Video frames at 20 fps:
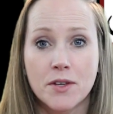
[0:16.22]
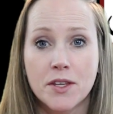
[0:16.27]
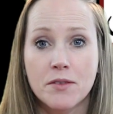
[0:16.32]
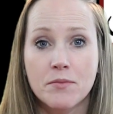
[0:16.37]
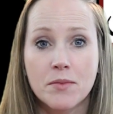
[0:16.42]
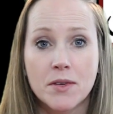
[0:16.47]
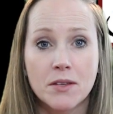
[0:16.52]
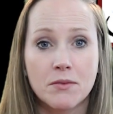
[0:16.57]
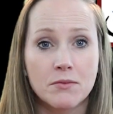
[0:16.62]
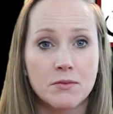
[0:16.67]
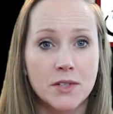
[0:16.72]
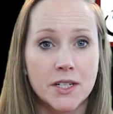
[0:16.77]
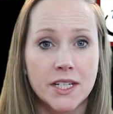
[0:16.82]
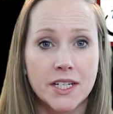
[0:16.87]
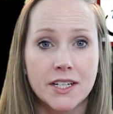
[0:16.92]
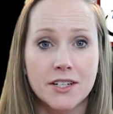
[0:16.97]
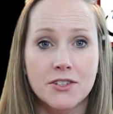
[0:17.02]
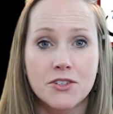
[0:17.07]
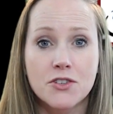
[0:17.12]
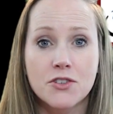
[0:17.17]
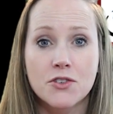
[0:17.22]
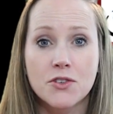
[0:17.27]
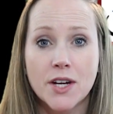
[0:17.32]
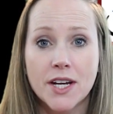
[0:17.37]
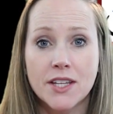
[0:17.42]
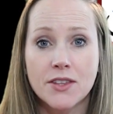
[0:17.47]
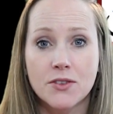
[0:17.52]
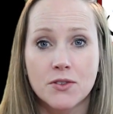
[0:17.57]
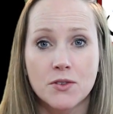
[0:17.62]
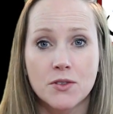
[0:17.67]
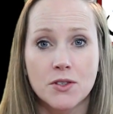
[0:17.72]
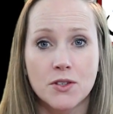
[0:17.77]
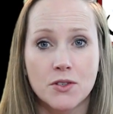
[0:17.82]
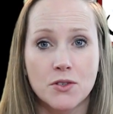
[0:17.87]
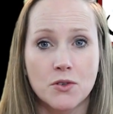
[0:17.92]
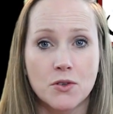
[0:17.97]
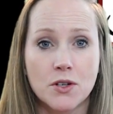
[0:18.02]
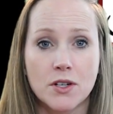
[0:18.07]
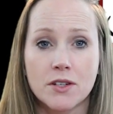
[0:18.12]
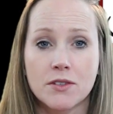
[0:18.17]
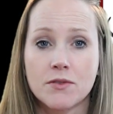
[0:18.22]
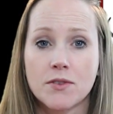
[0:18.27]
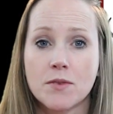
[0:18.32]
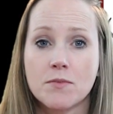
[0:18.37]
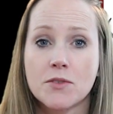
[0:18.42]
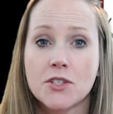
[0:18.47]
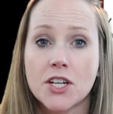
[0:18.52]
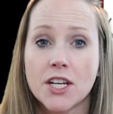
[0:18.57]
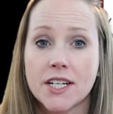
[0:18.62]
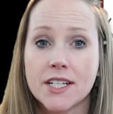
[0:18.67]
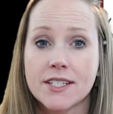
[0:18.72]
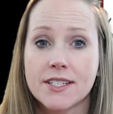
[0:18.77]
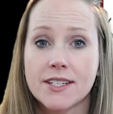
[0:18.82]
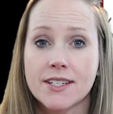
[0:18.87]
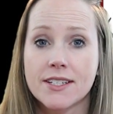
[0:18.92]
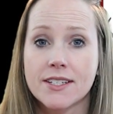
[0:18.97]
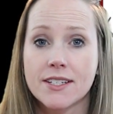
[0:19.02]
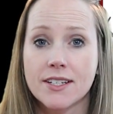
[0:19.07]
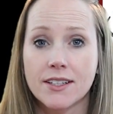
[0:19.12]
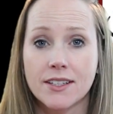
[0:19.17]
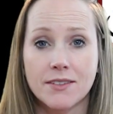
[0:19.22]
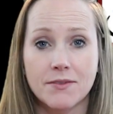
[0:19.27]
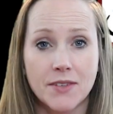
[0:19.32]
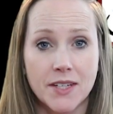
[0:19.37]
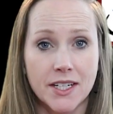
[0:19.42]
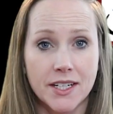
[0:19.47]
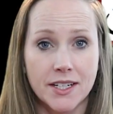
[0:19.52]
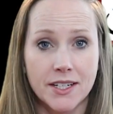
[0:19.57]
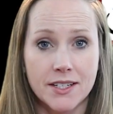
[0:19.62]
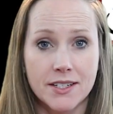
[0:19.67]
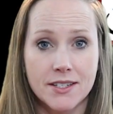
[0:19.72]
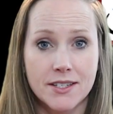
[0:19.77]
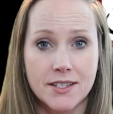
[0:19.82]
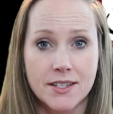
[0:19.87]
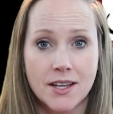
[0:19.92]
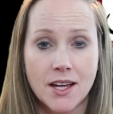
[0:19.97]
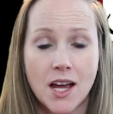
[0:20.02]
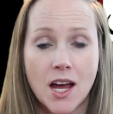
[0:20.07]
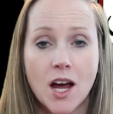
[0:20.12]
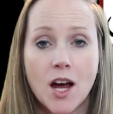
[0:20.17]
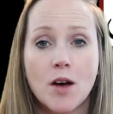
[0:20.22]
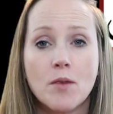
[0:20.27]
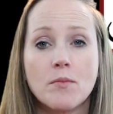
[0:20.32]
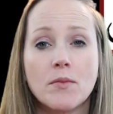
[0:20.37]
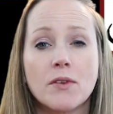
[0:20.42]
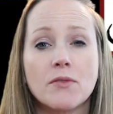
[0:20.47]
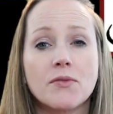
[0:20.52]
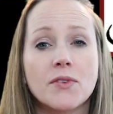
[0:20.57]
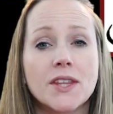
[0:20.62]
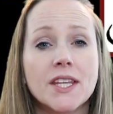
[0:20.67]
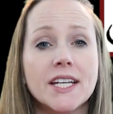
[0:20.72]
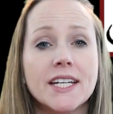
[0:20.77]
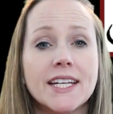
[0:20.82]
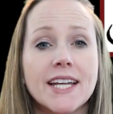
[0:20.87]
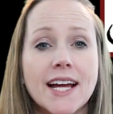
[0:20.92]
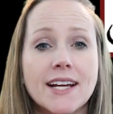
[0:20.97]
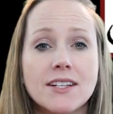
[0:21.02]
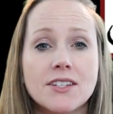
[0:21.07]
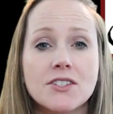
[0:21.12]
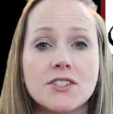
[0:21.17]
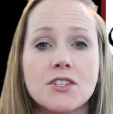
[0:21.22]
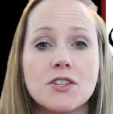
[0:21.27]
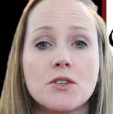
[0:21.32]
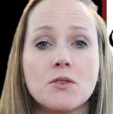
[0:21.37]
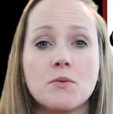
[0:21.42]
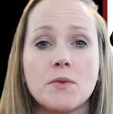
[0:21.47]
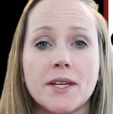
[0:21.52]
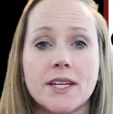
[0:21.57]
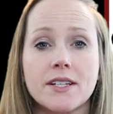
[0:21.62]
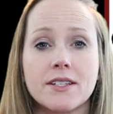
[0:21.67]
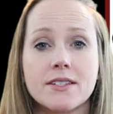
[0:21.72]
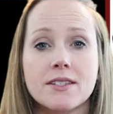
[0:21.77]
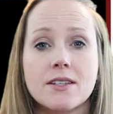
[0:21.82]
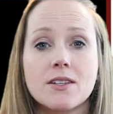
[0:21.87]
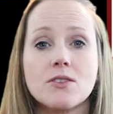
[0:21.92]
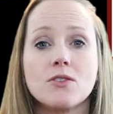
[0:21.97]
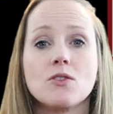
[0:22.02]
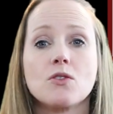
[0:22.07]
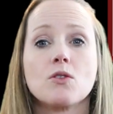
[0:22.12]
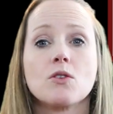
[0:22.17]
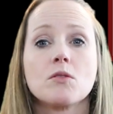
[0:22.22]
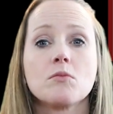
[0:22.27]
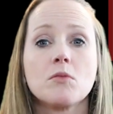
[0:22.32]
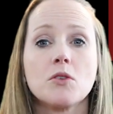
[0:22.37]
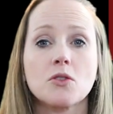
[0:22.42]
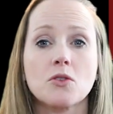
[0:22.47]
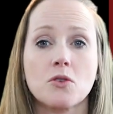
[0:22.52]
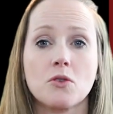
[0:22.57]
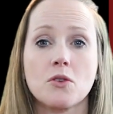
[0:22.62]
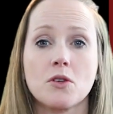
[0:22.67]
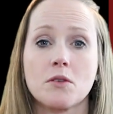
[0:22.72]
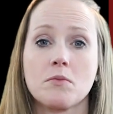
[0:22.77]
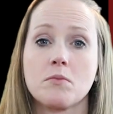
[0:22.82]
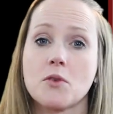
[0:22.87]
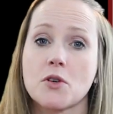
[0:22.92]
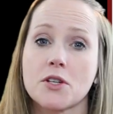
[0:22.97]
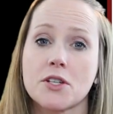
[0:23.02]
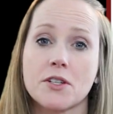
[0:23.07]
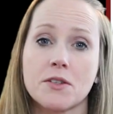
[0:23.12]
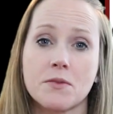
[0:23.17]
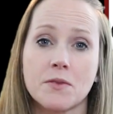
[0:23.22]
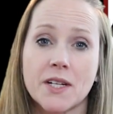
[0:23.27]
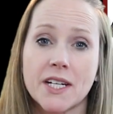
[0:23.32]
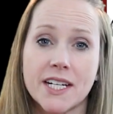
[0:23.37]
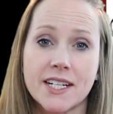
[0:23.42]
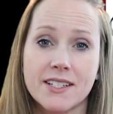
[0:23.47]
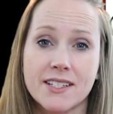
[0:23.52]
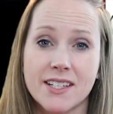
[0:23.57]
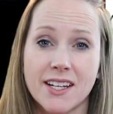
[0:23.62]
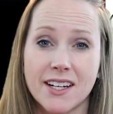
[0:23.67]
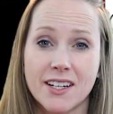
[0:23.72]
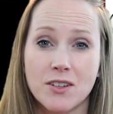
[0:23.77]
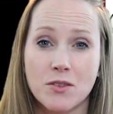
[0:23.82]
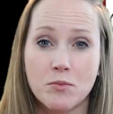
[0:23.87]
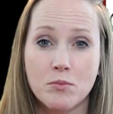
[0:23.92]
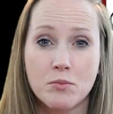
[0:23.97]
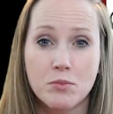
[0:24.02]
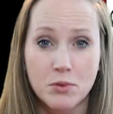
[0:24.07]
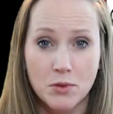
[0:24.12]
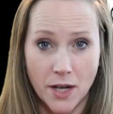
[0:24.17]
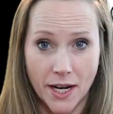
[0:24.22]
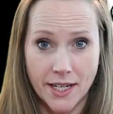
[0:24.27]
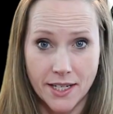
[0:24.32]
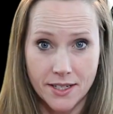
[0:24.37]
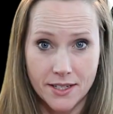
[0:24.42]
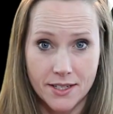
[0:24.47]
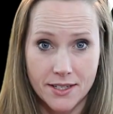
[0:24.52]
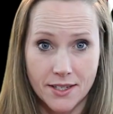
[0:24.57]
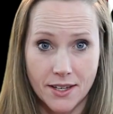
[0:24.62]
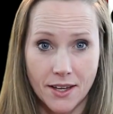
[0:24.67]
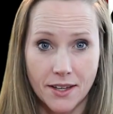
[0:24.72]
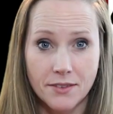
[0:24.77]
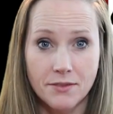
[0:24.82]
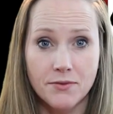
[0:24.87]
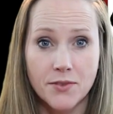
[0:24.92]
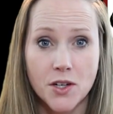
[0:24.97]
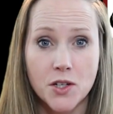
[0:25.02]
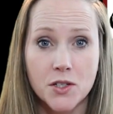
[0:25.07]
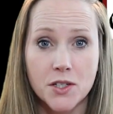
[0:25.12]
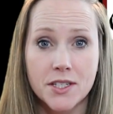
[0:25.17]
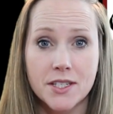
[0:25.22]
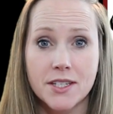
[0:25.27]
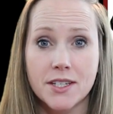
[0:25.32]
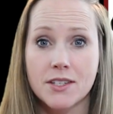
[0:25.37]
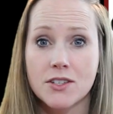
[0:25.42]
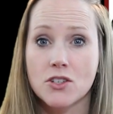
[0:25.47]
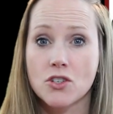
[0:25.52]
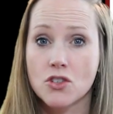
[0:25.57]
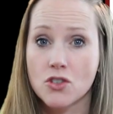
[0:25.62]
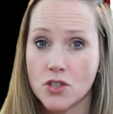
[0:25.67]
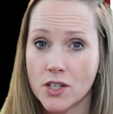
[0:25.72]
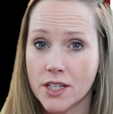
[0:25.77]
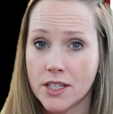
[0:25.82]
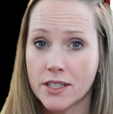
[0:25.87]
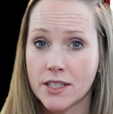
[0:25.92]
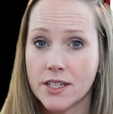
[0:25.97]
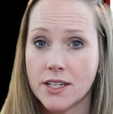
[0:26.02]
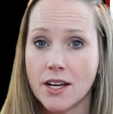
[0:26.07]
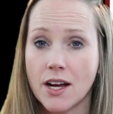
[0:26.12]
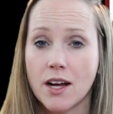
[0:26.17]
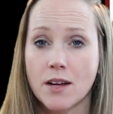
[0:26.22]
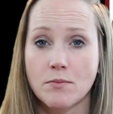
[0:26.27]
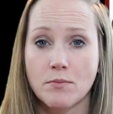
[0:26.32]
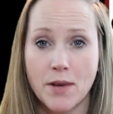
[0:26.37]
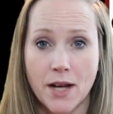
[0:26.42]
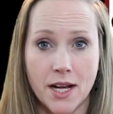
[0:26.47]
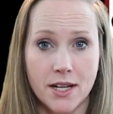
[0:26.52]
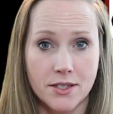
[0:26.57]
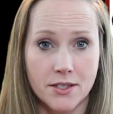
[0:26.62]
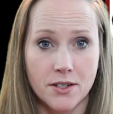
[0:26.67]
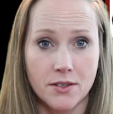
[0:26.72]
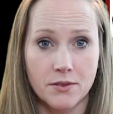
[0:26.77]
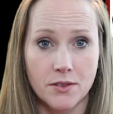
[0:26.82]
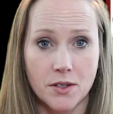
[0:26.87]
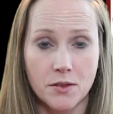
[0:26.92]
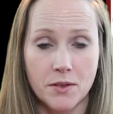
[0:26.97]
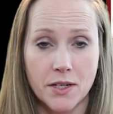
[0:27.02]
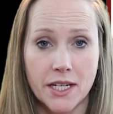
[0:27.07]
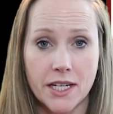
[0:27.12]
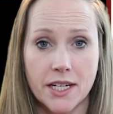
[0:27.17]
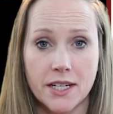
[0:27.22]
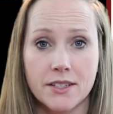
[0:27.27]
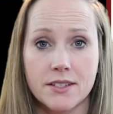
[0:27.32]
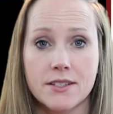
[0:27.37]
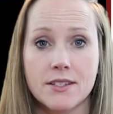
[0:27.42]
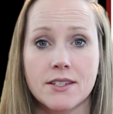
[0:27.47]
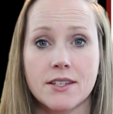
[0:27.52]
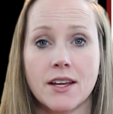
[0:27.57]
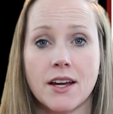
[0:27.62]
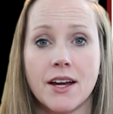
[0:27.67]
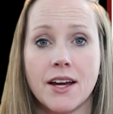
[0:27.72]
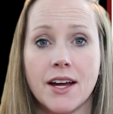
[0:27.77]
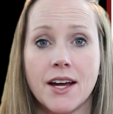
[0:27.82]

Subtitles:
we've been reading straight through the Torah from Genesis to Leviticus. But for the next 2 weeks, the normal Torah portion reading cycle breaks and focuses strictly on Passover readings.